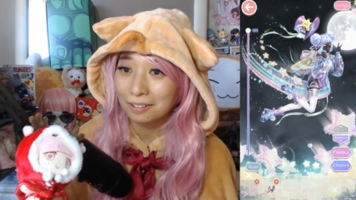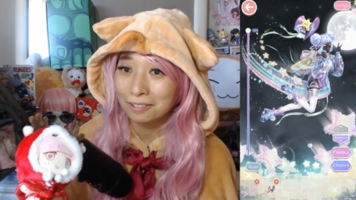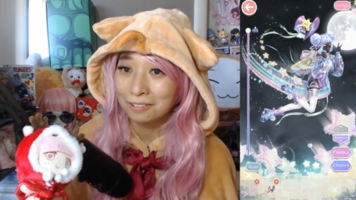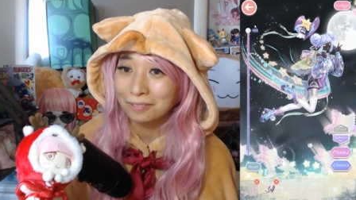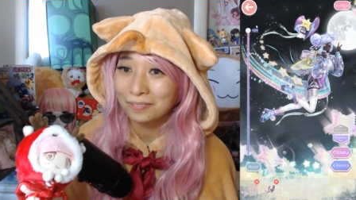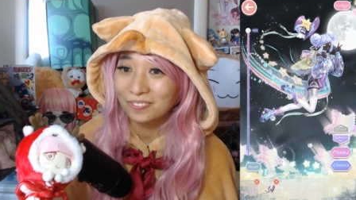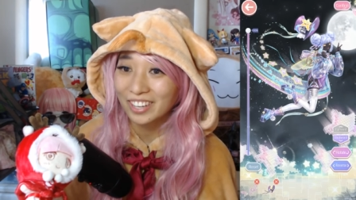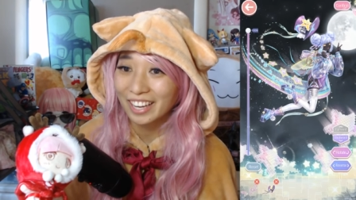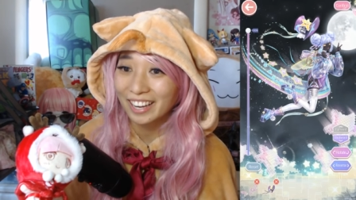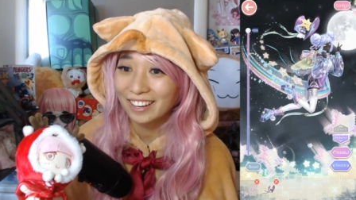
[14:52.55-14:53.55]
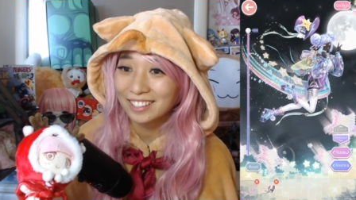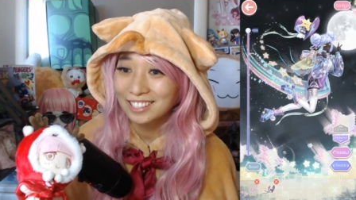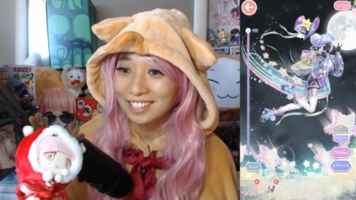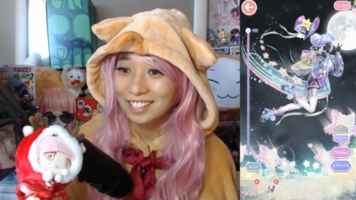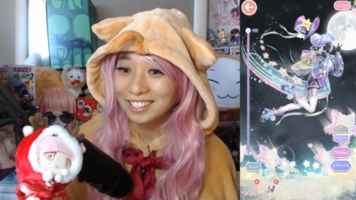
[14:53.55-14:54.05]
Oh man,
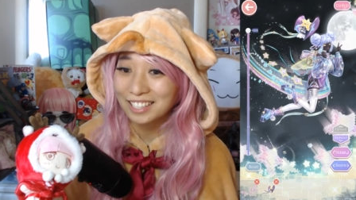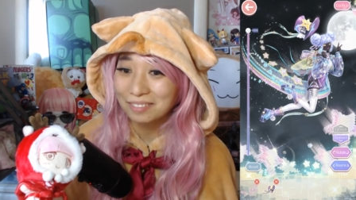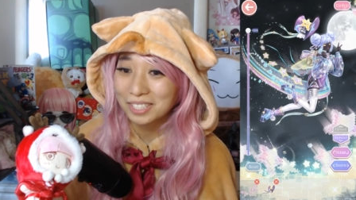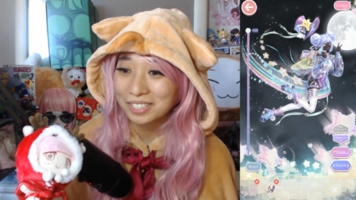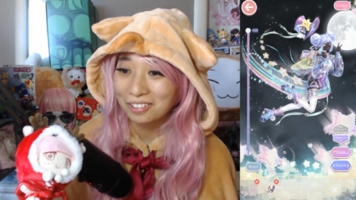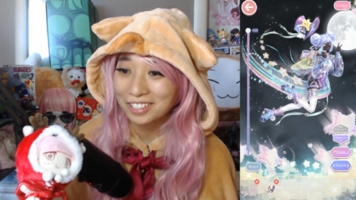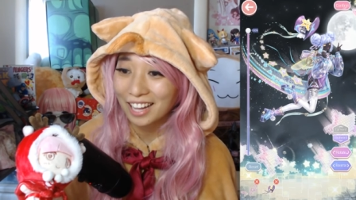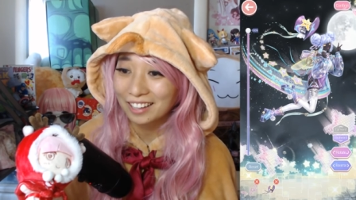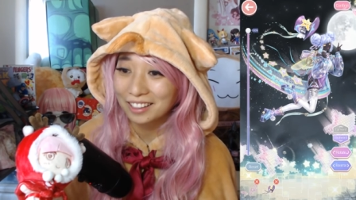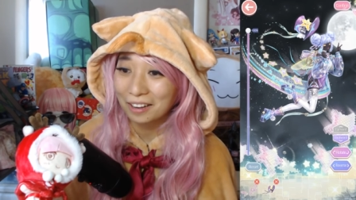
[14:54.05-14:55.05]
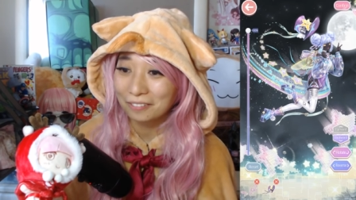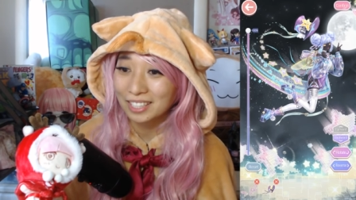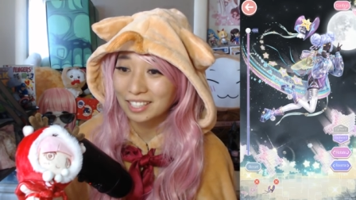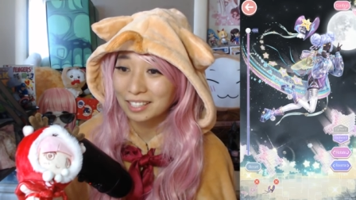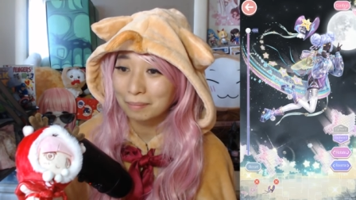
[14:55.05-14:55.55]
I am so glad Love
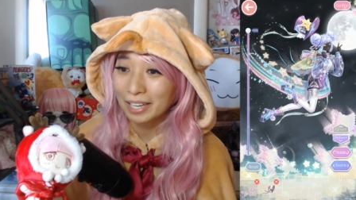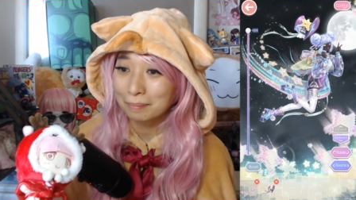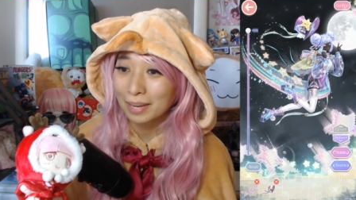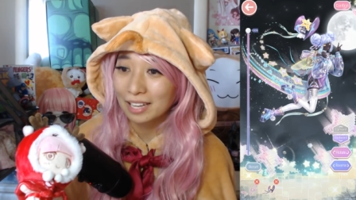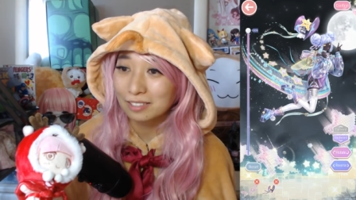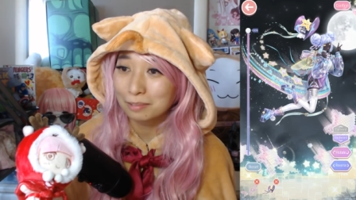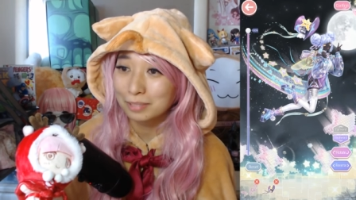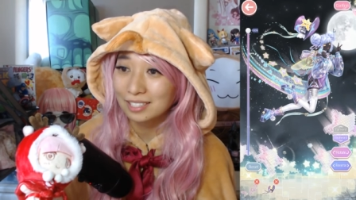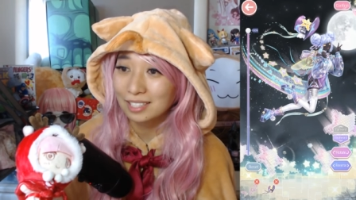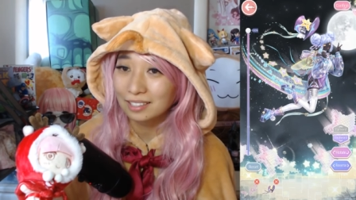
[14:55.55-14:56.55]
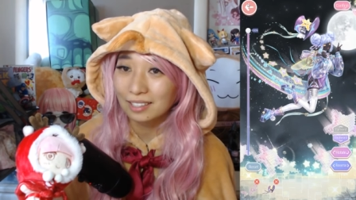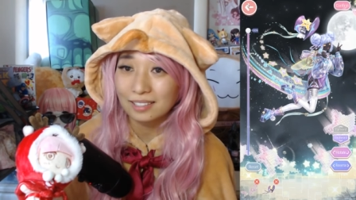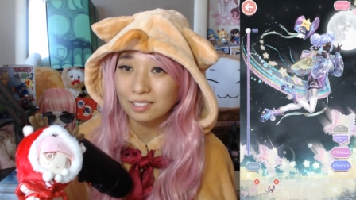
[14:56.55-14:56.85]
Nikki made a masterpiece like this.